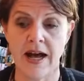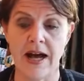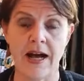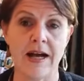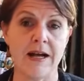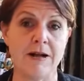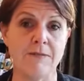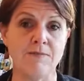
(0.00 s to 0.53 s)

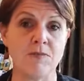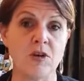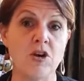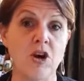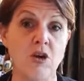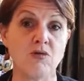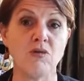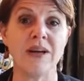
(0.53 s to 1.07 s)

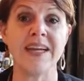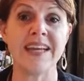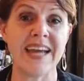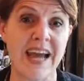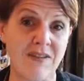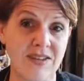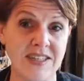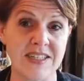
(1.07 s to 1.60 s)
really
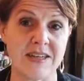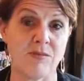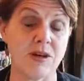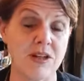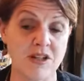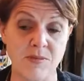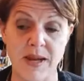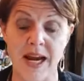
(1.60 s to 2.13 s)
having
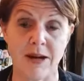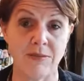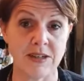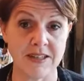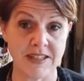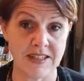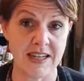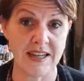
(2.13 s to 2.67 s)
someone to be able
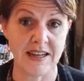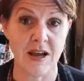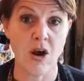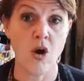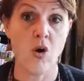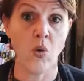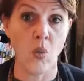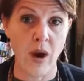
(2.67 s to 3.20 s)
to sit
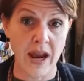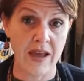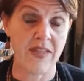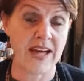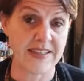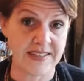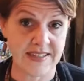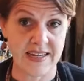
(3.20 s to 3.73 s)
where
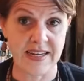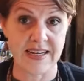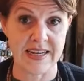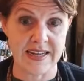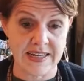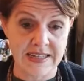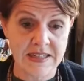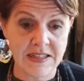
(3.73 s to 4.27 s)
that sink
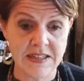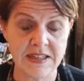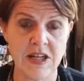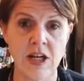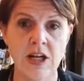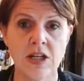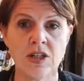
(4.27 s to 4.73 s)
is.